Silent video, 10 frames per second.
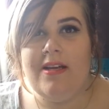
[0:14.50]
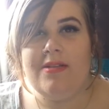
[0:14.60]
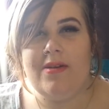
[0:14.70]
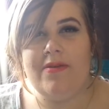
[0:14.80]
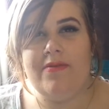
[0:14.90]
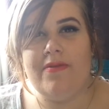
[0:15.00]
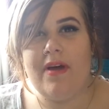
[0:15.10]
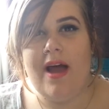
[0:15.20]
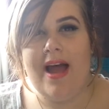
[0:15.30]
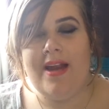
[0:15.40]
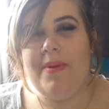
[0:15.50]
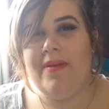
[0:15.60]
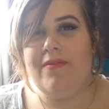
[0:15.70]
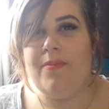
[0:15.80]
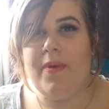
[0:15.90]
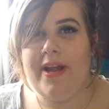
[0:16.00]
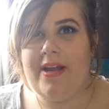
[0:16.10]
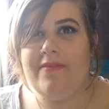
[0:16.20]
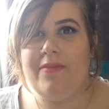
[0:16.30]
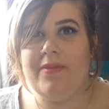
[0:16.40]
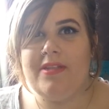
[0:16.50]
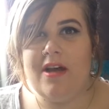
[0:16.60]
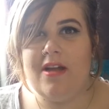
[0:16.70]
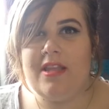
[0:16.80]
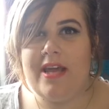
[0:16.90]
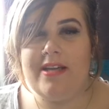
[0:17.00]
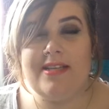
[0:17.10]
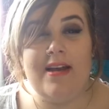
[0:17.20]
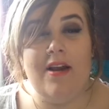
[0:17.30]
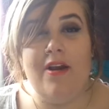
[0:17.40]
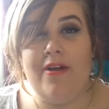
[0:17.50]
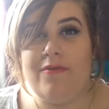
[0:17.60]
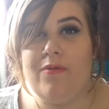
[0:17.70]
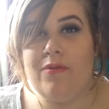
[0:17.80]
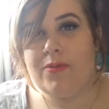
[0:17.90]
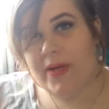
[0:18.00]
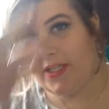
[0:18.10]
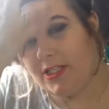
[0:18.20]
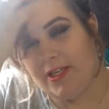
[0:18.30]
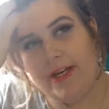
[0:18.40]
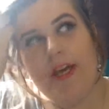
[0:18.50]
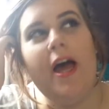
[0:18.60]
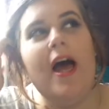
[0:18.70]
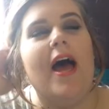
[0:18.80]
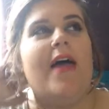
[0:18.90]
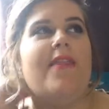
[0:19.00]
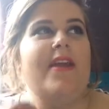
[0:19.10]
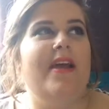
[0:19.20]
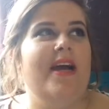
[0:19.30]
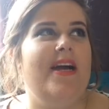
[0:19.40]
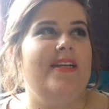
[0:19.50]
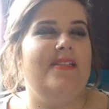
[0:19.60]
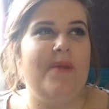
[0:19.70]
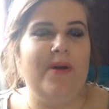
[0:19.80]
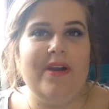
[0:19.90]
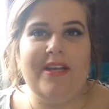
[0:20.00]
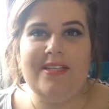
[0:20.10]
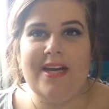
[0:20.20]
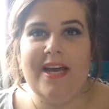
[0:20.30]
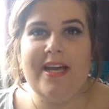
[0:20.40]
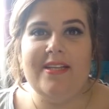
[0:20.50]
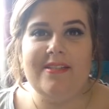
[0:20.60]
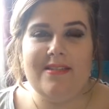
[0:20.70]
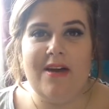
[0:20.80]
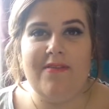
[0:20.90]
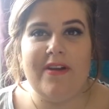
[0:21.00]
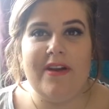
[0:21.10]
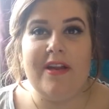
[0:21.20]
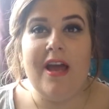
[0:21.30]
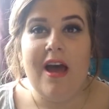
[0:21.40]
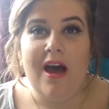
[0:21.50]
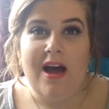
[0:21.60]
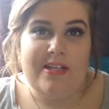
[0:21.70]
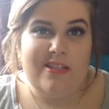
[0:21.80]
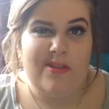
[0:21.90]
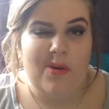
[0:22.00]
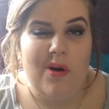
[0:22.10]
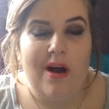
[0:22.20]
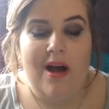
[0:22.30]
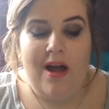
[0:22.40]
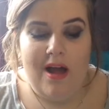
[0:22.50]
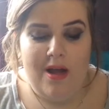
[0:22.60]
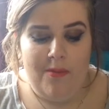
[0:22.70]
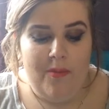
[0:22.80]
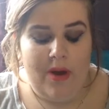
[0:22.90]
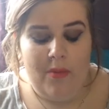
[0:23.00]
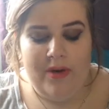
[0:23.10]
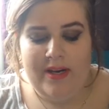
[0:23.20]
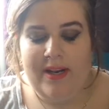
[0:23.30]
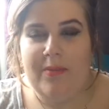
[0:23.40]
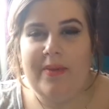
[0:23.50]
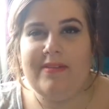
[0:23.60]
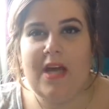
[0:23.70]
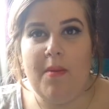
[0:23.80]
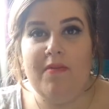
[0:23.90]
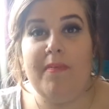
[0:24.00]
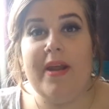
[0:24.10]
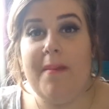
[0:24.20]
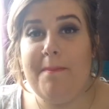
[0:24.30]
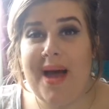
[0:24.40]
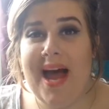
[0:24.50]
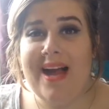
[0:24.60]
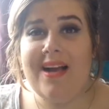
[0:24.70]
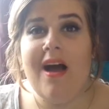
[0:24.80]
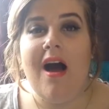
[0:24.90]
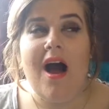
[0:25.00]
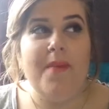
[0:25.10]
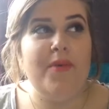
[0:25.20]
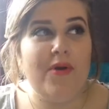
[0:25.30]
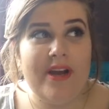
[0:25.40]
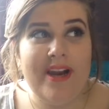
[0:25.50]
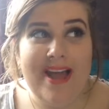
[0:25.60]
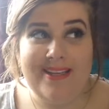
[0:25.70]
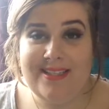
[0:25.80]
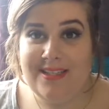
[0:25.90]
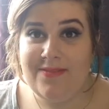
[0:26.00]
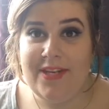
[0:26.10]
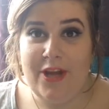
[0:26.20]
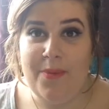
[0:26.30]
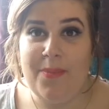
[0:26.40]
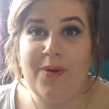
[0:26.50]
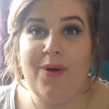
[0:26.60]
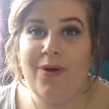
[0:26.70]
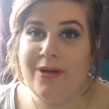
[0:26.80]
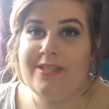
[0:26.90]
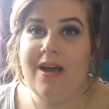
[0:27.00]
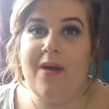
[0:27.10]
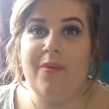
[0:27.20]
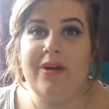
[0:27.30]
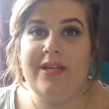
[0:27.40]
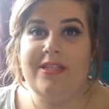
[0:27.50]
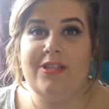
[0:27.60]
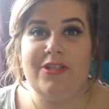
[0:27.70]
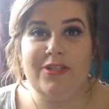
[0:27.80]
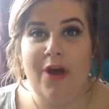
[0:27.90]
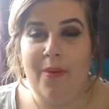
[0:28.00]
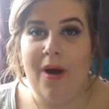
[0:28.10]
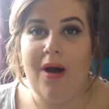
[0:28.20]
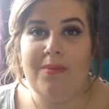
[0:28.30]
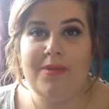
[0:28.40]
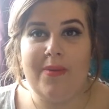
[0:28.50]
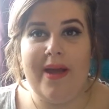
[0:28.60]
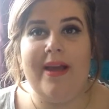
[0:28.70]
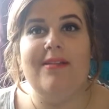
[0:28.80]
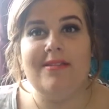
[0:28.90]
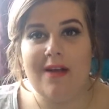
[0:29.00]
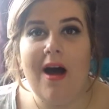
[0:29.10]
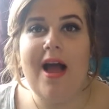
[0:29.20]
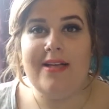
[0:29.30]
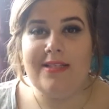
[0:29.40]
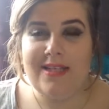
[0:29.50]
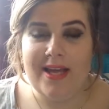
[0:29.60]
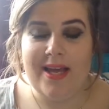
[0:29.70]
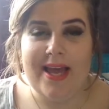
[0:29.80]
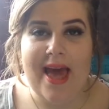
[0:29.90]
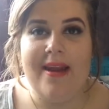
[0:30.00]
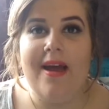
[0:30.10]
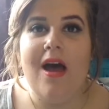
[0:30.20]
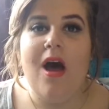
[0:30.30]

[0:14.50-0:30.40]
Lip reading: sort of, I had a bit of a break from the start of the year because I had a load of coursework to do and then I had my granddad die and stuff and I just thought I wanted a little bit of time off, but I'm back. I'm not going to edit this video because I want it to just go up so I can start editing again,